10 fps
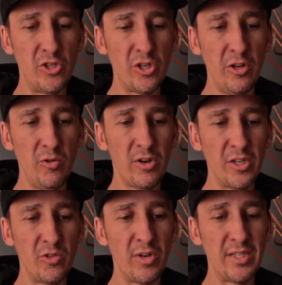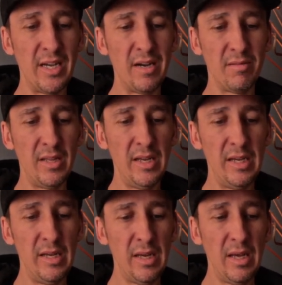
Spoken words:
show you guys what's out there.